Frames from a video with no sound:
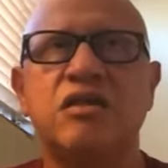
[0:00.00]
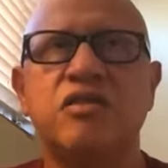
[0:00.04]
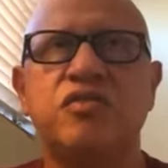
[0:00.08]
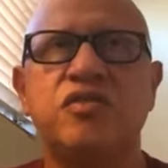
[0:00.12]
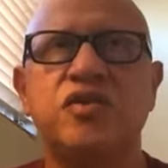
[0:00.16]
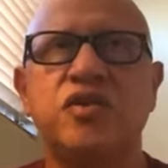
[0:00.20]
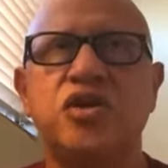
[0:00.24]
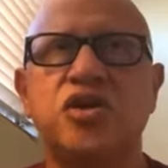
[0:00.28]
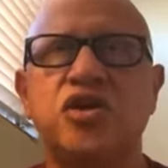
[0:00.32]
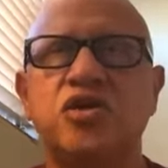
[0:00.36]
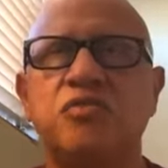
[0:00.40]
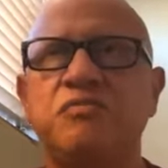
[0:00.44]

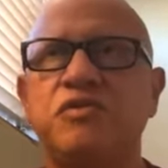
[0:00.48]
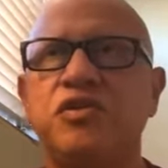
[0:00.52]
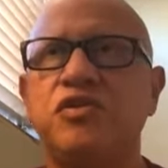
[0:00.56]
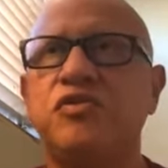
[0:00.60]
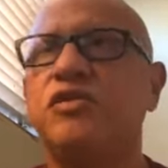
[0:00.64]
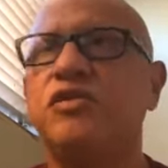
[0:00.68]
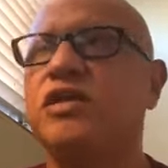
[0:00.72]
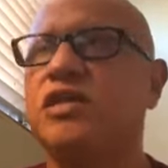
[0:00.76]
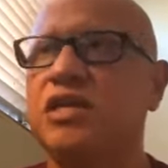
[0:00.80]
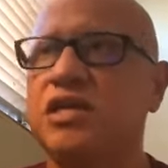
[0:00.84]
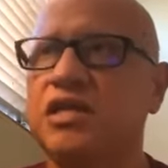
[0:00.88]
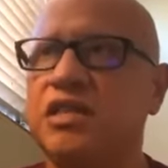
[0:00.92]
the
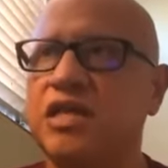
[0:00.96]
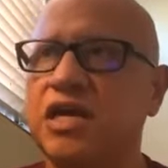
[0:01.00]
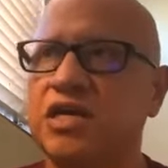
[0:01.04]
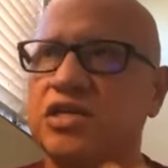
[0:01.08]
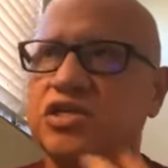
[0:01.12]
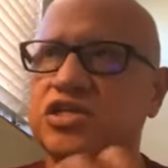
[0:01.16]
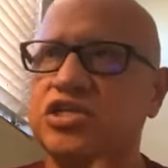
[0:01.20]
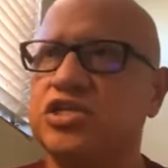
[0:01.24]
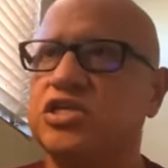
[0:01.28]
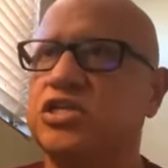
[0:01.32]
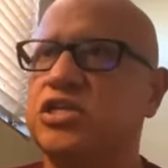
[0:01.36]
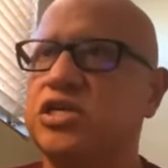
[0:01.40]
community that
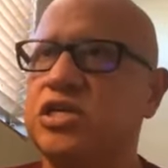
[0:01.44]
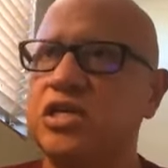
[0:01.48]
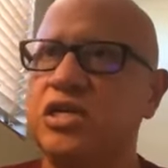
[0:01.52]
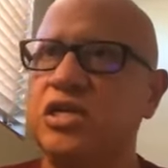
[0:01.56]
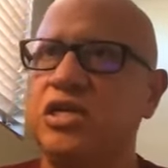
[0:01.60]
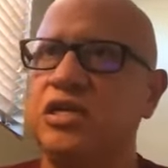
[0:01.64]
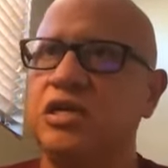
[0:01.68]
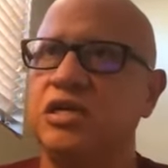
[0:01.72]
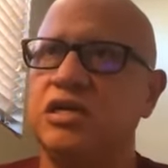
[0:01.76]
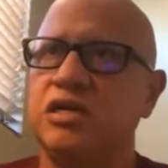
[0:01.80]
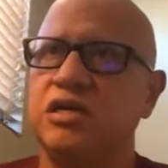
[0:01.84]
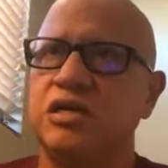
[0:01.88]

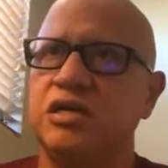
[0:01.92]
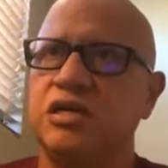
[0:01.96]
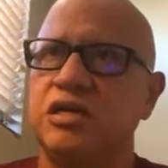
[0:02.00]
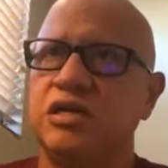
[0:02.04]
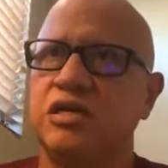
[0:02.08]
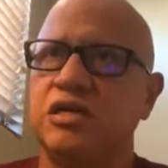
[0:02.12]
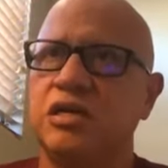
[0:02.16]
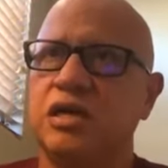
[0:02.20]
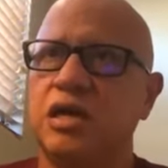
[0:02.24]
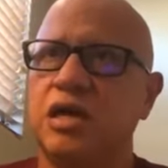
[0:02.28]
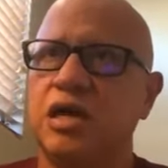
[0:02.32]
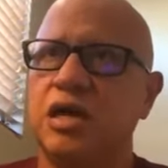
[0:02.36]
she
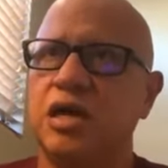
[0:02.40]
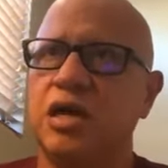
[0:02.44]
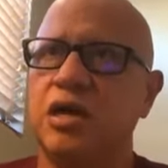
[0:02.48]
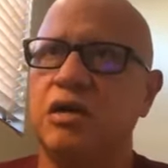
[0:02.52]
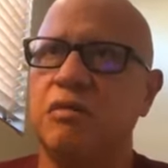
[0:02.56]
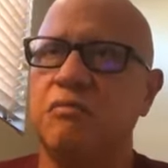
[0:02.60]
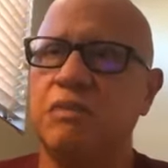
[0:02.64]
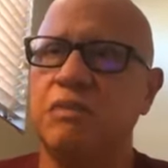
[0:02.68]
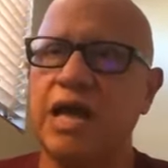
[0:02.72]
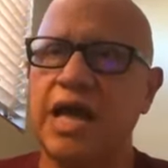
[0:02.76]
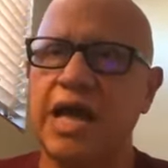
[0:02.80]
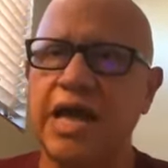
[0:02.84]

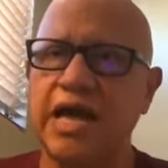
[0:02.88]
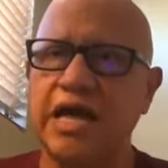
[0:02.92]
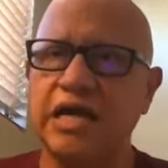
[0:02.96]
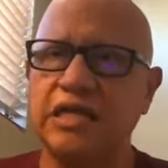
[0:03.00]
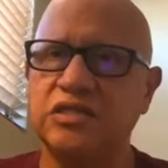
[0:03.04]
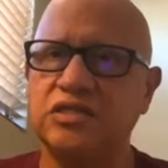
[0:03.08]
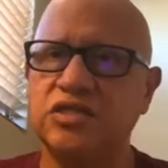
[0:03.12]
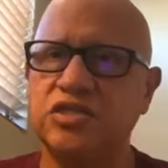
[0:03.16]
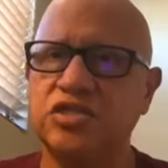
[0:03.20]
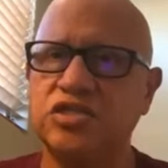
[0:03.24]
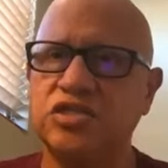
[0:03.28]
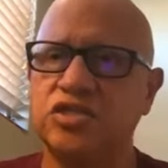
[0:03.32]
um,
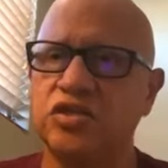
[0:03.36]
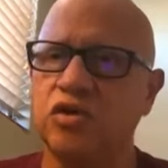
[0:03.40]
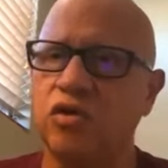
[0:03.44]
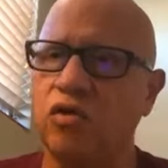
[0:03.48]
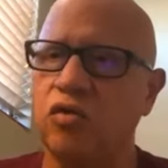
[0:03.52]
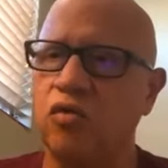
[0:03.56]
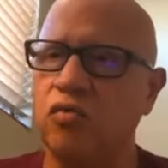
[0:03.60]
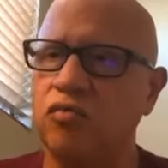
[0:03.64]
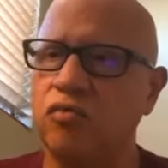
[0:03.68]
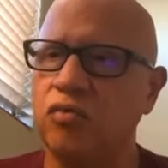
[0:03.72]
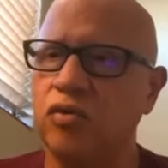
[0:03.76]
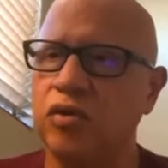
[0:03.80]
had
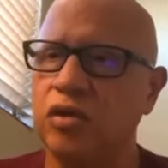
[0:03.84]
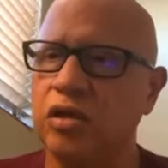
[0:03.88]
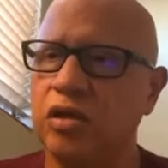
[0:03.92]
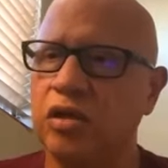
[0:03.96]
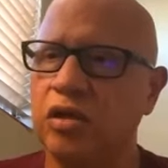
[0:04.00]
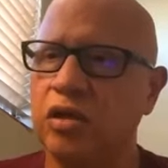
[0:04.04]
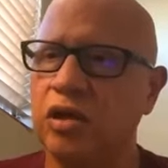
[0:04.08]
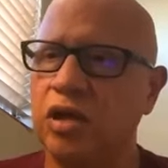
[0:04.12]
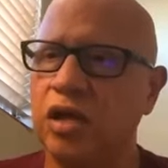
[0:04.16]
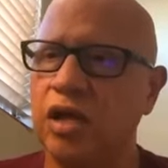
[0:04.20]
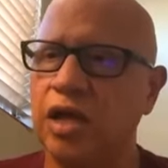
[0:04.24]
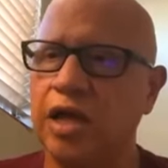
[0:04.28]
so
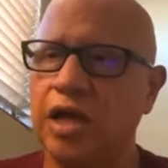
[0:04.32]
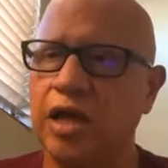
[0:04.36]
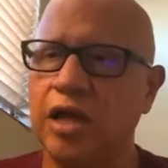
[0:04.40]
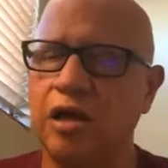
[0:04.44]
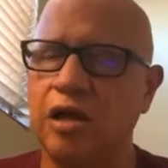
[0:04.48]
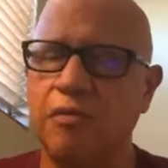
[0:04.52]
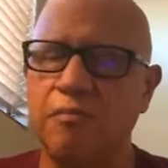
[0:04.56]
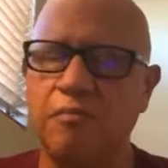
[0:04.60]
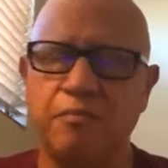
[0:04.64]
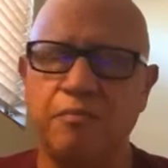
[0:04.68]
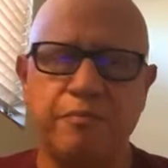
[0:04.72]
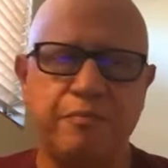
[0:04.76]

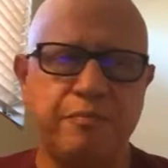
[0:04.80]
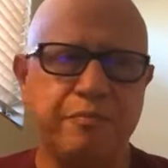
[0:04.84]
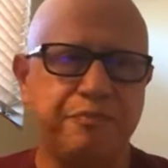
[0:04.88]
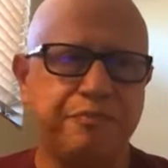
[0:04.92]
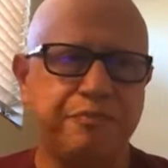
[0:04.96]
um,